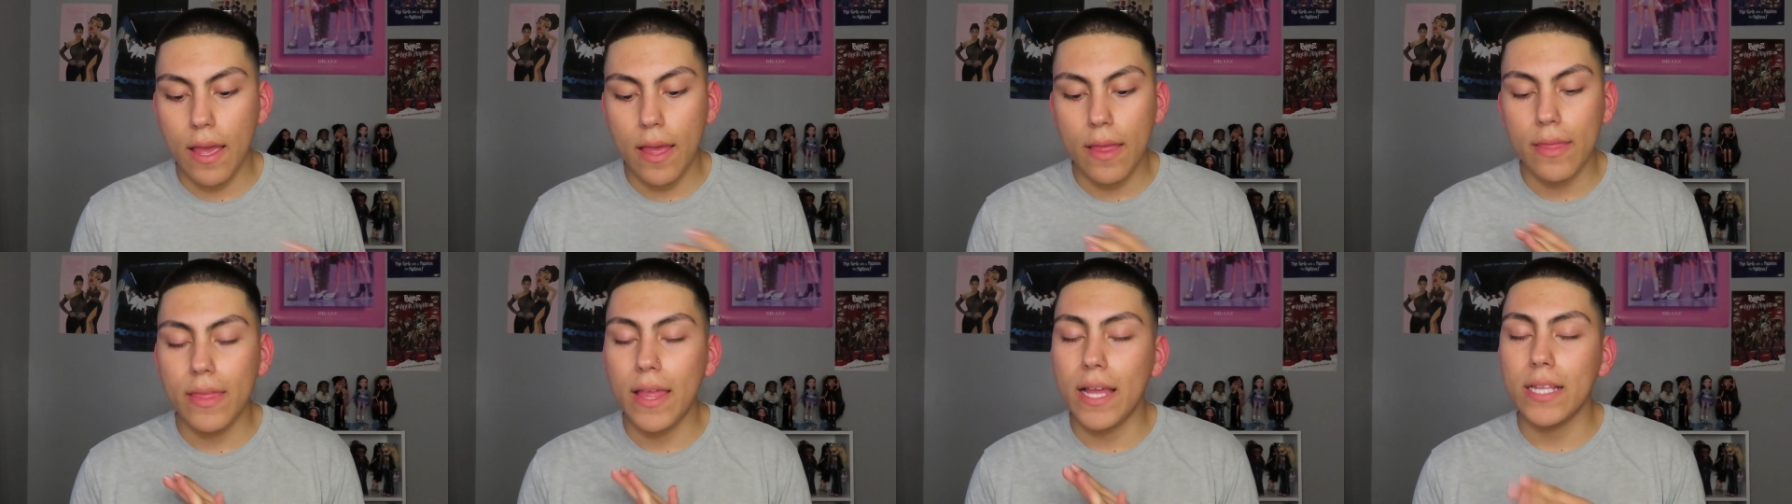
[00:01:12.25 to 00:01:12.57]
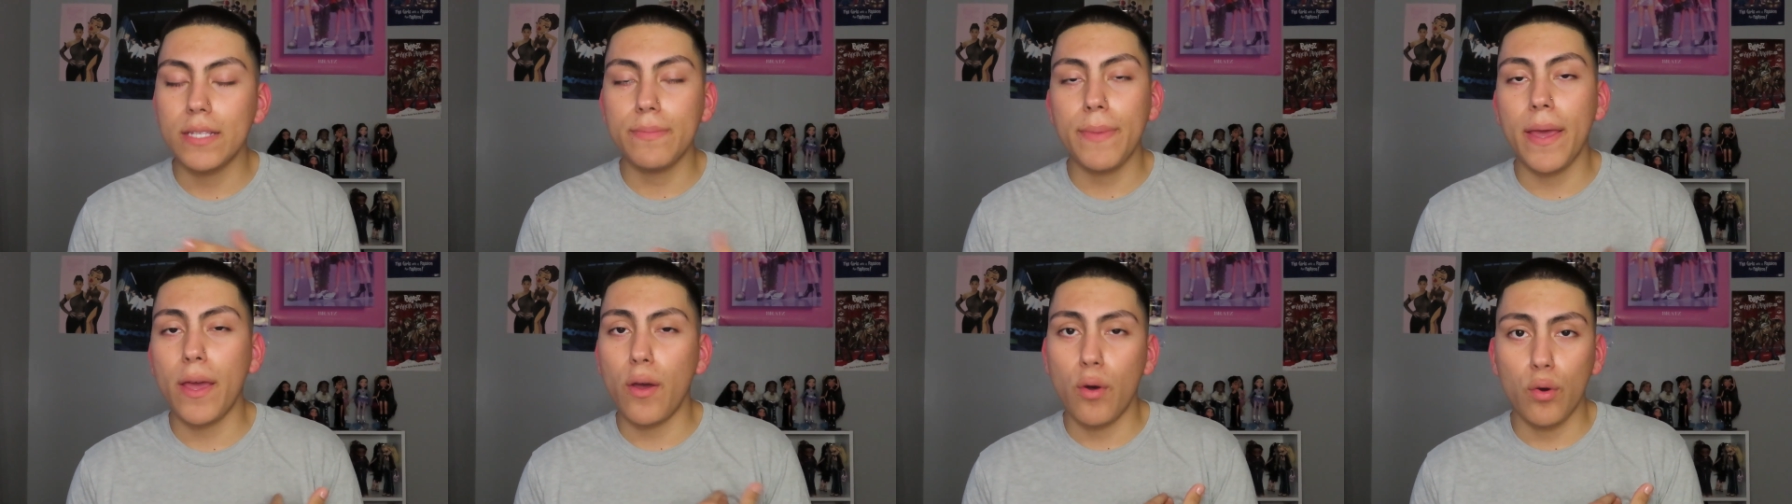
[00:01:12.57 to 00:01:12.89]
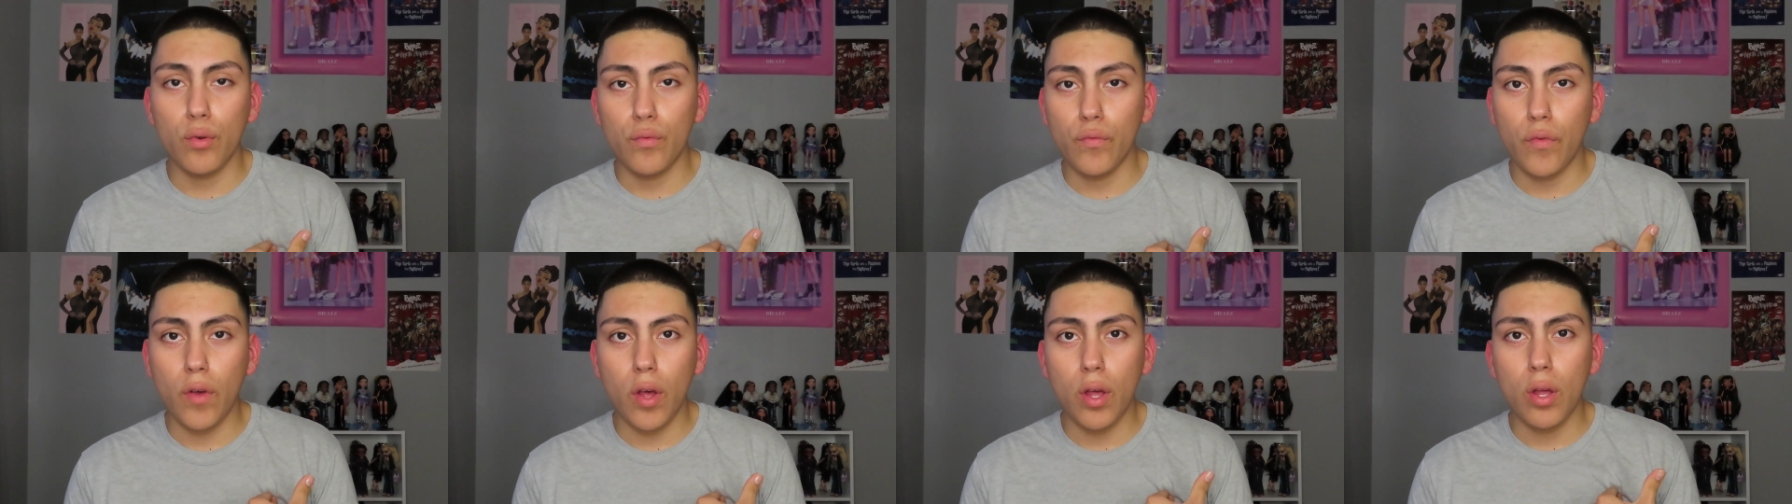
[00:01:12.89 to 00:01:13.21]
That's my
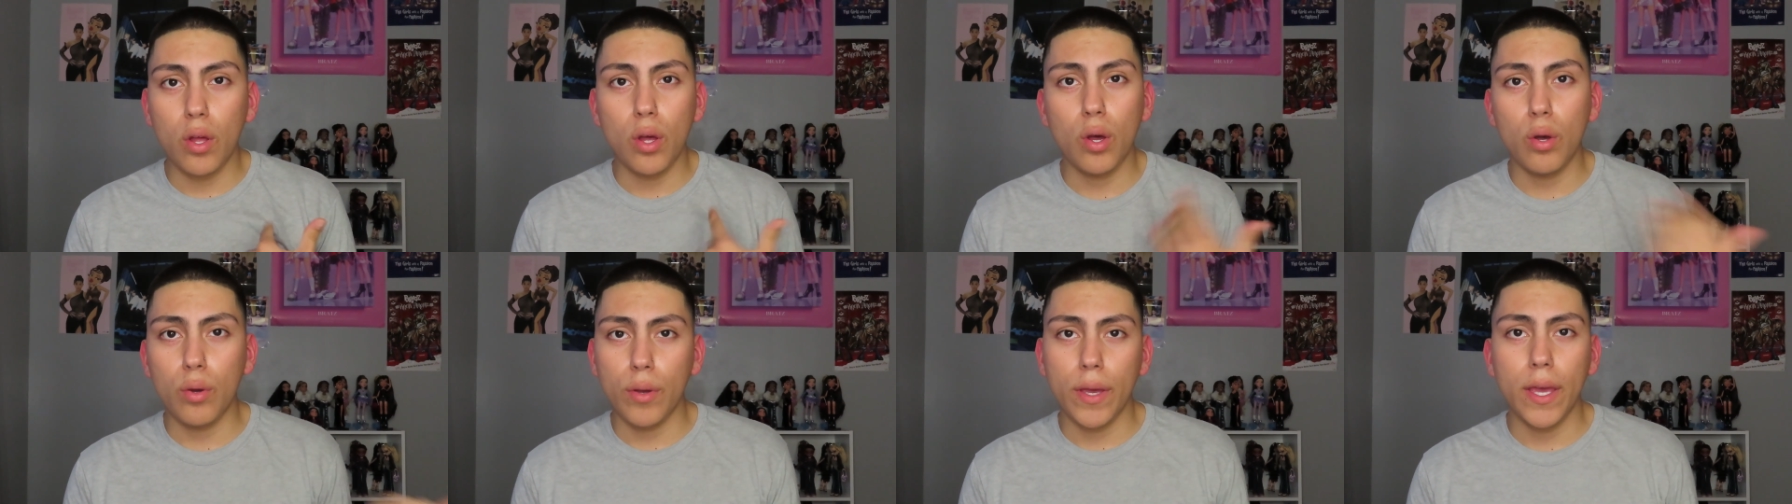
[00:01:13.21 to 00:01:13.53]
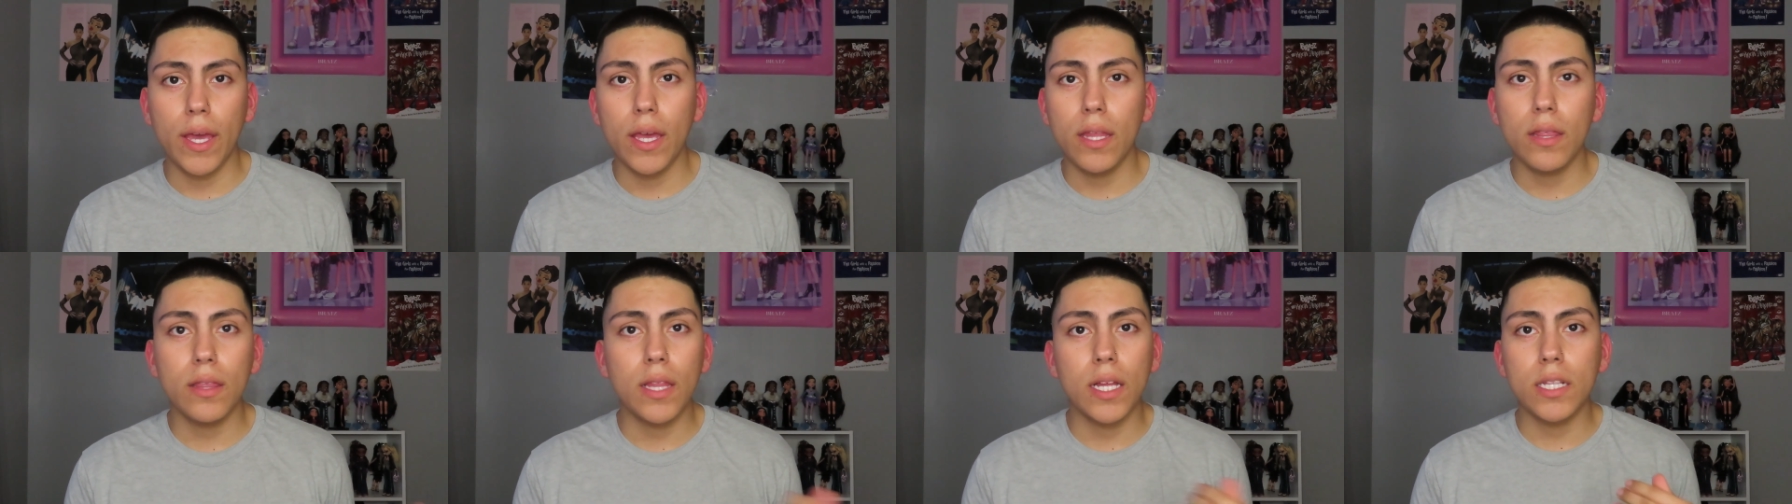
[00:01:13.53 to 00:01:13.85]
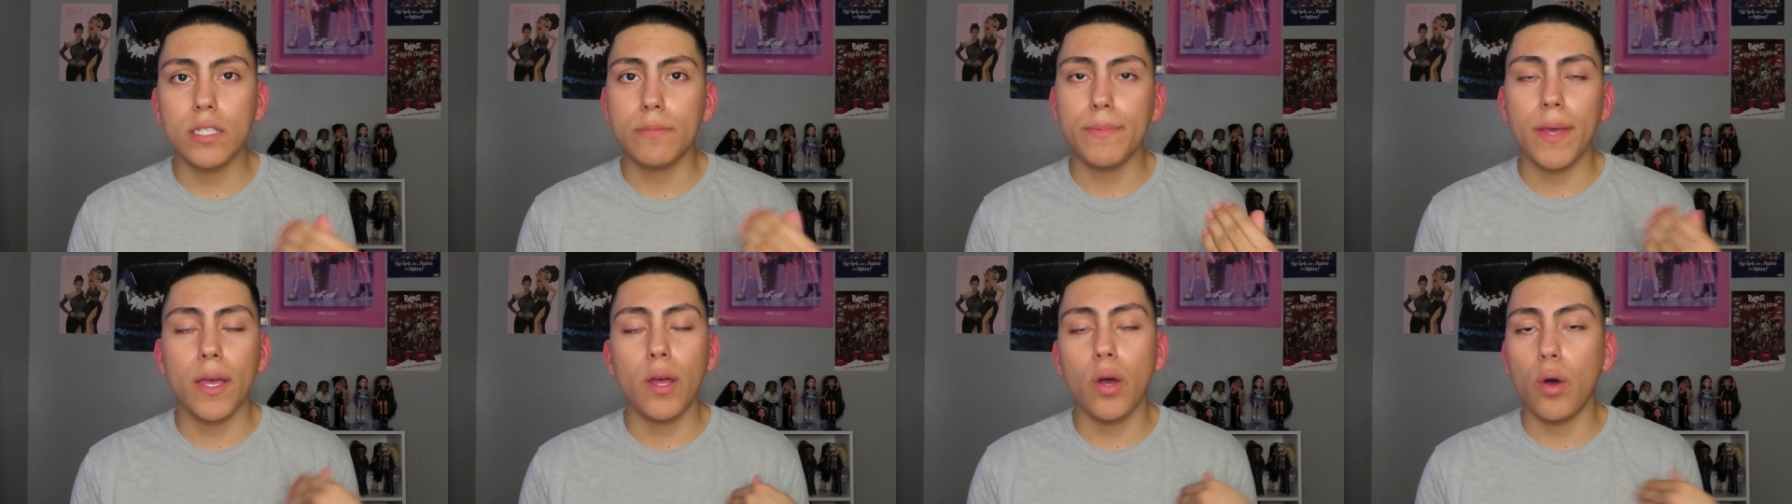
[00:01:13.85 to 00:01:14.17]
own fault, okay?
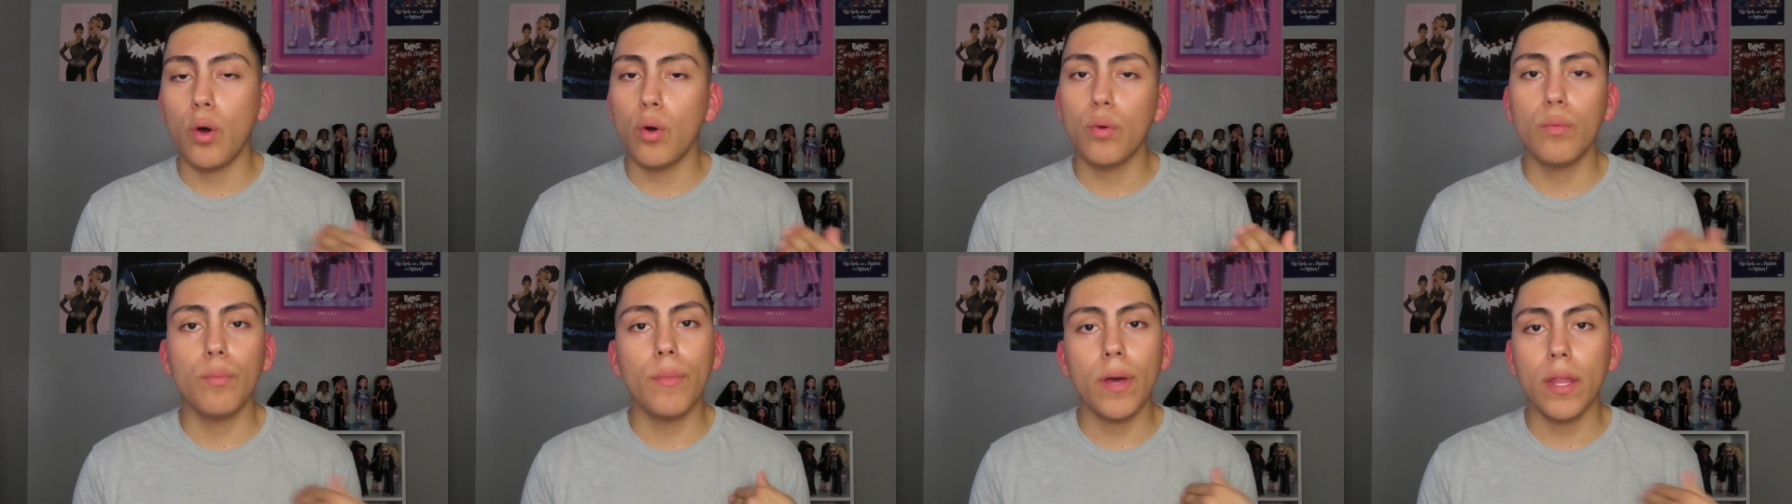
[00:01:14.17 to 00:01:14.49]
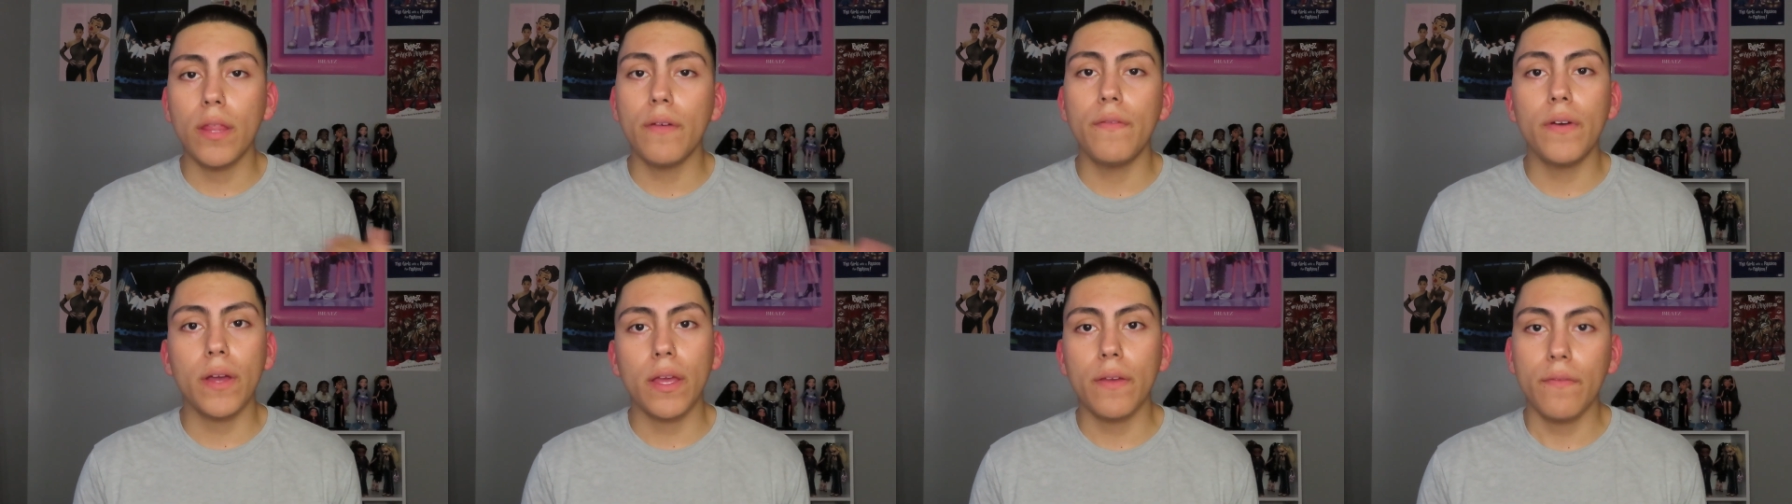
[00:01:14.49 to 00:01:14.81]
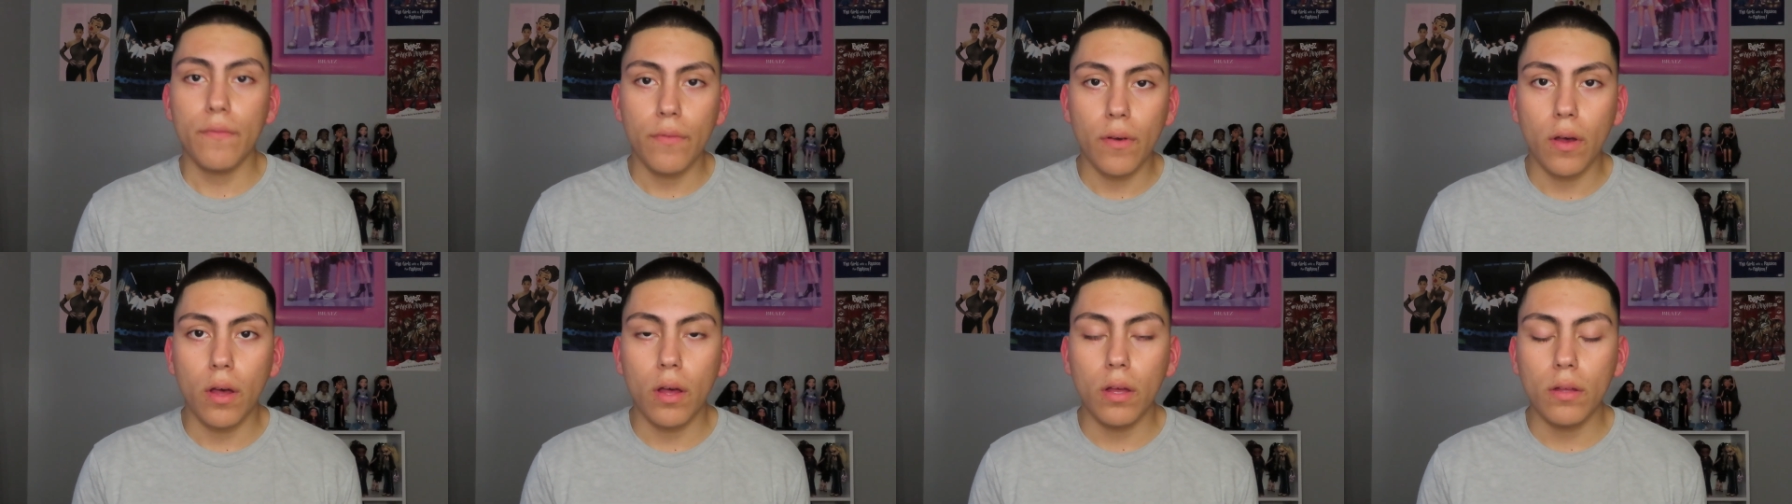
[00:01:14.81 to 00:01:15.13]
That's my own motherfucking
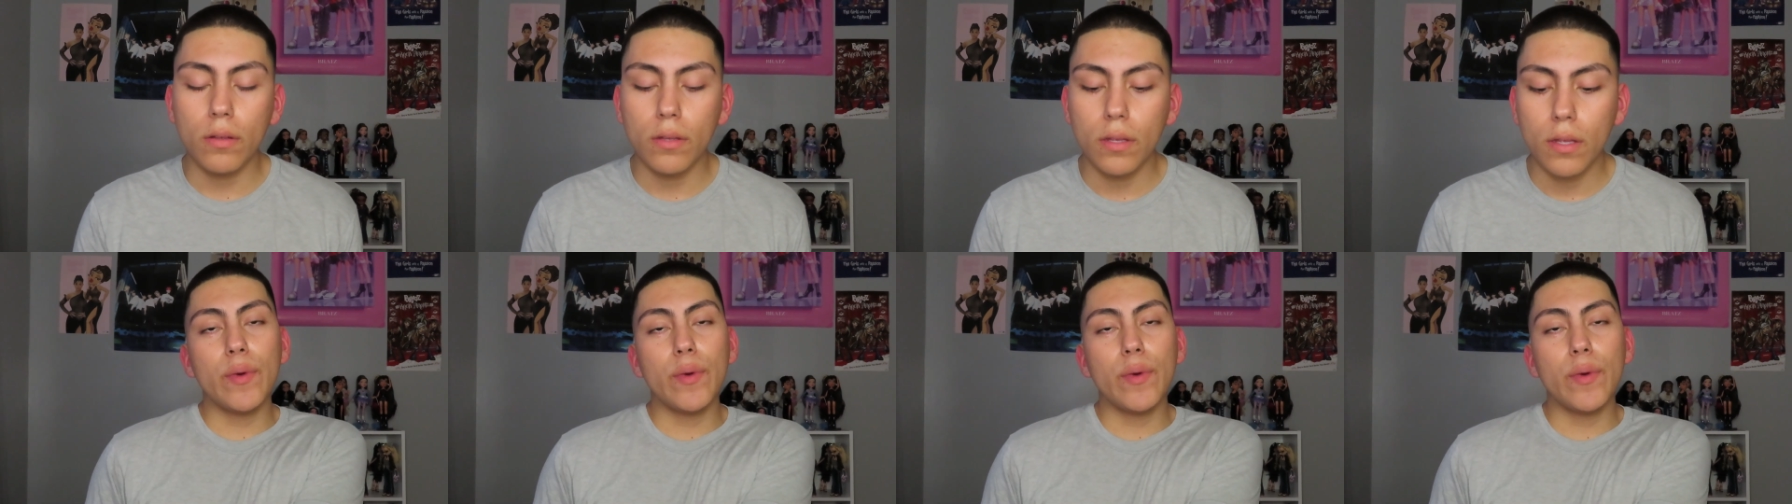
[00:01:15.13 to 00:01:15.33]
fault.